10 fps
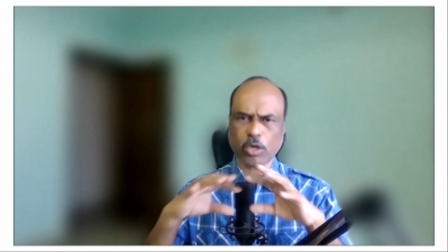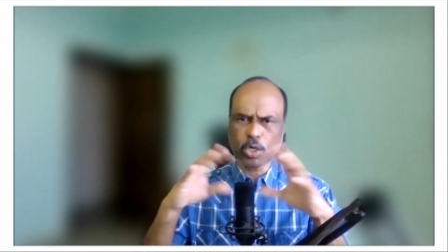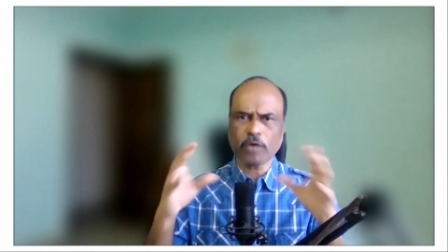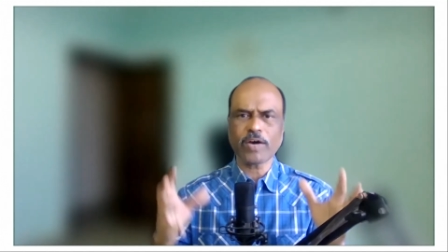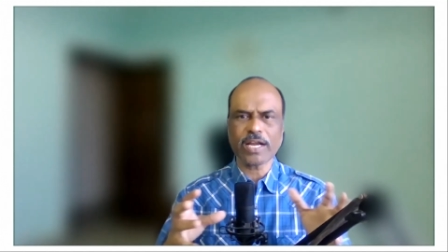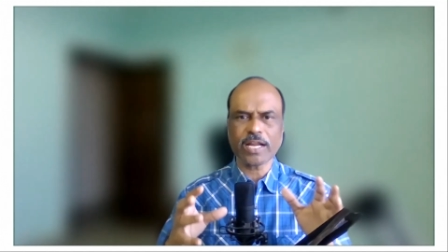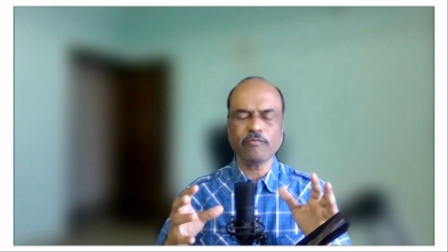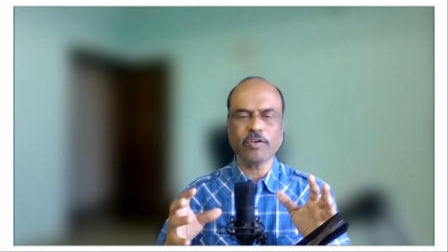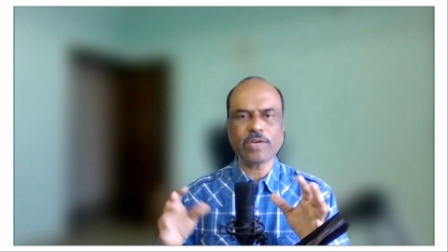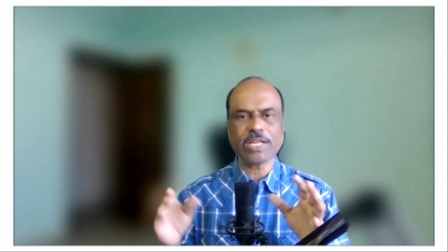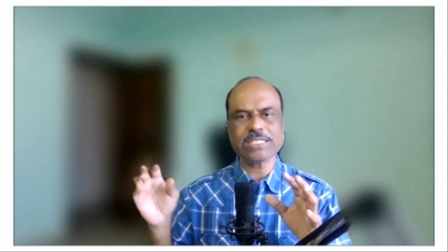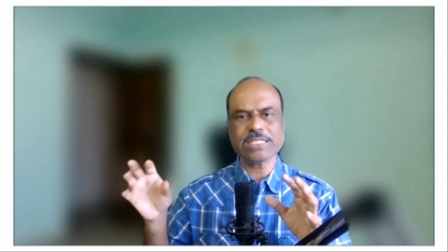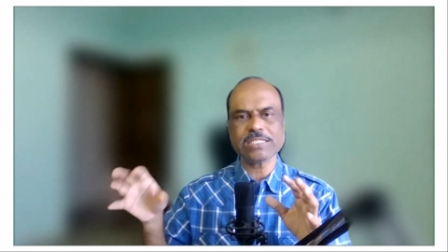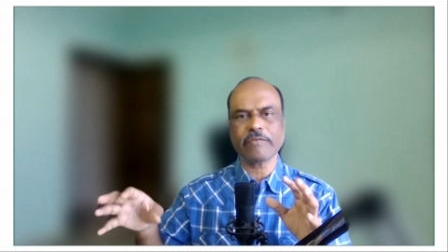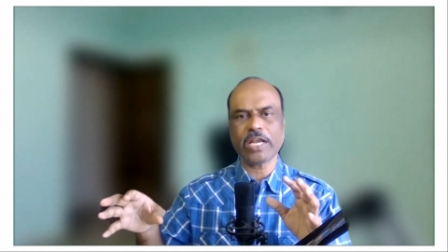Out of 150
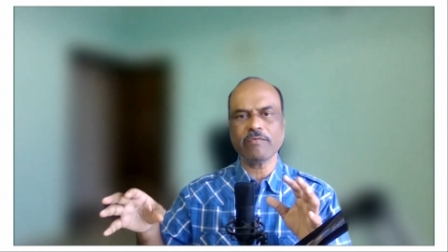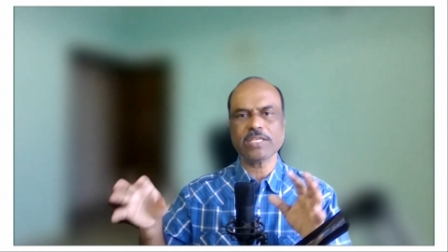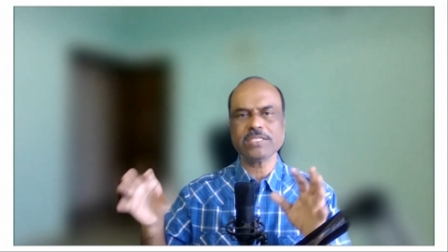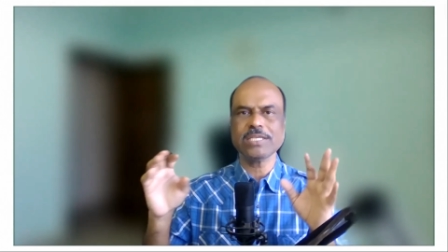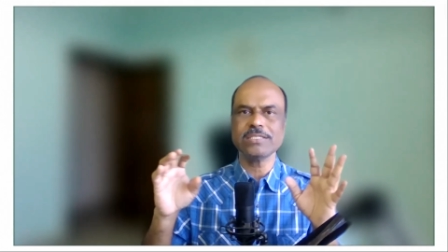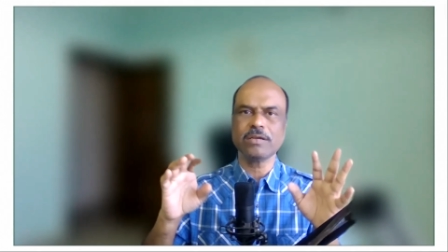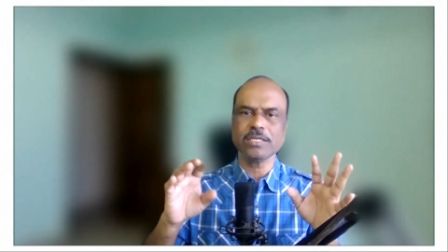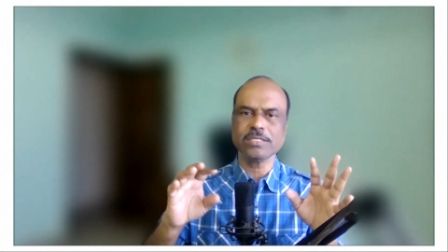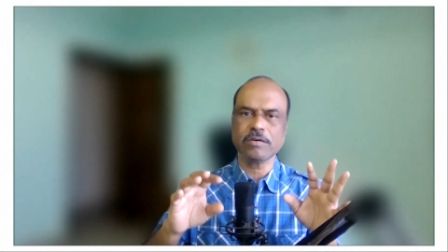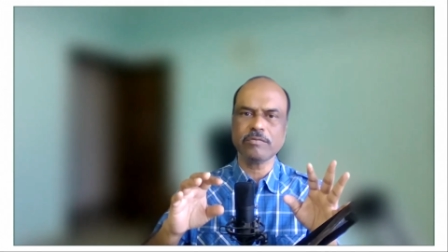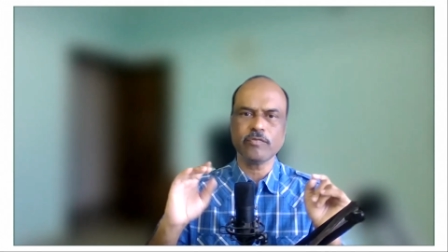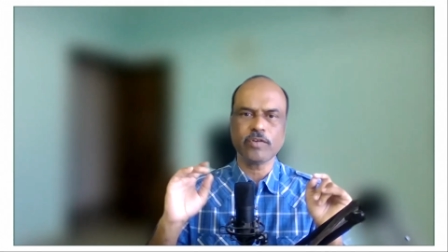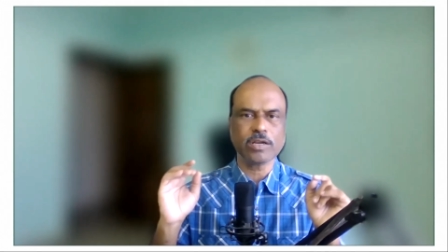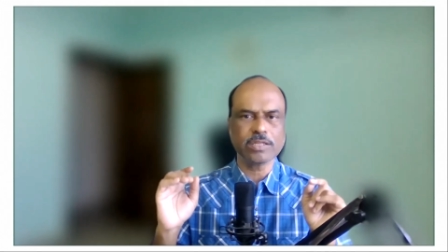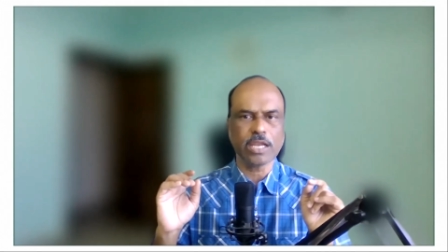seats, 75 seats are reserved
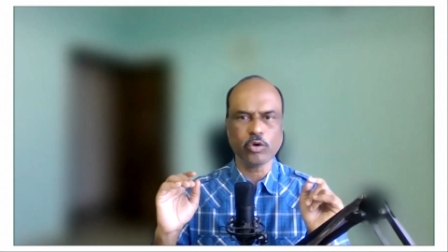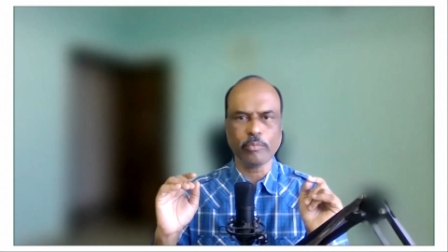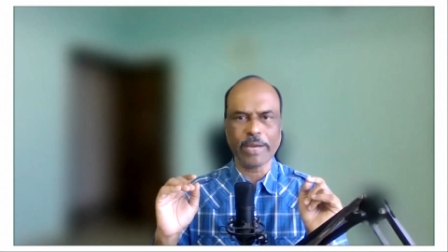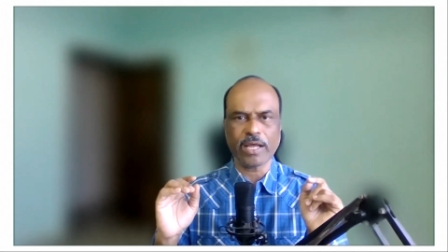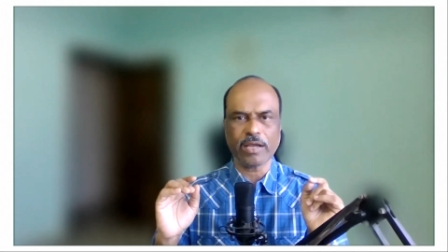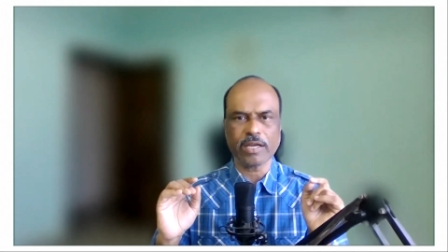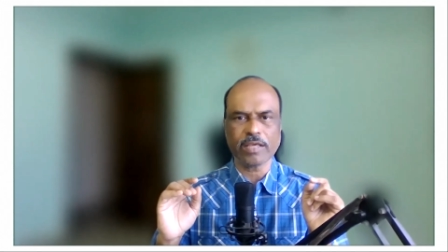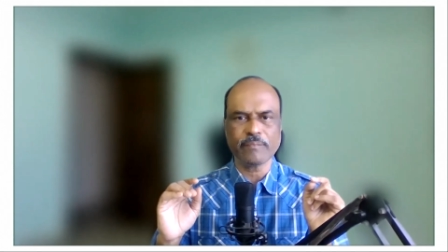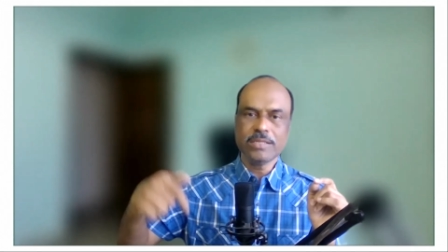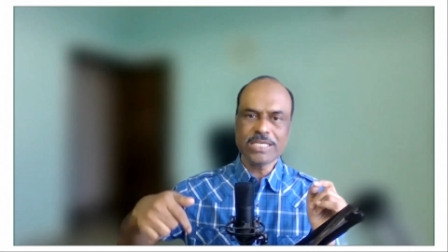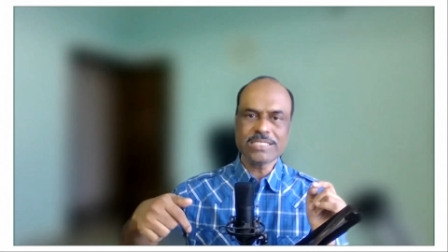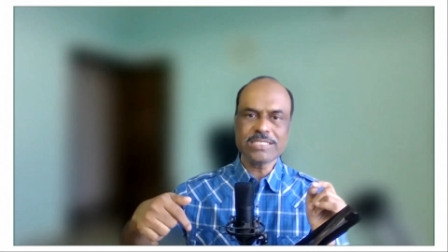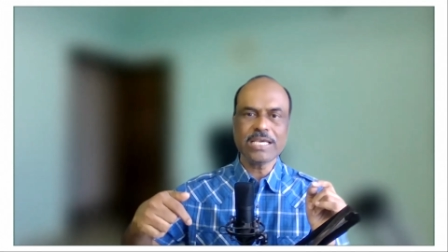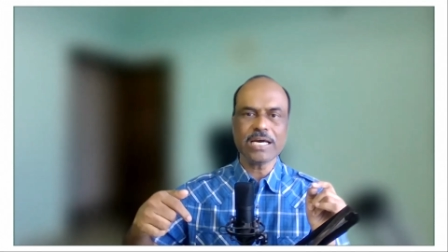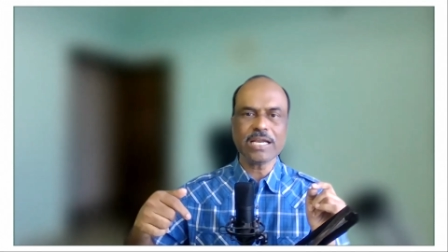for Telugu minority. This
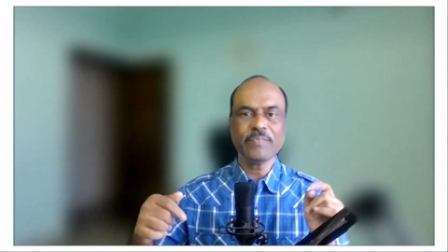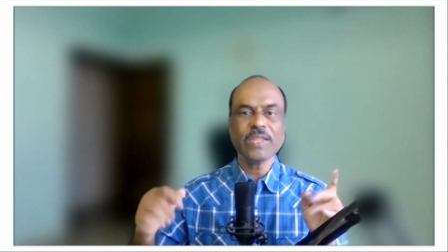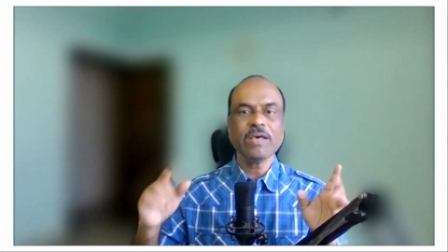year,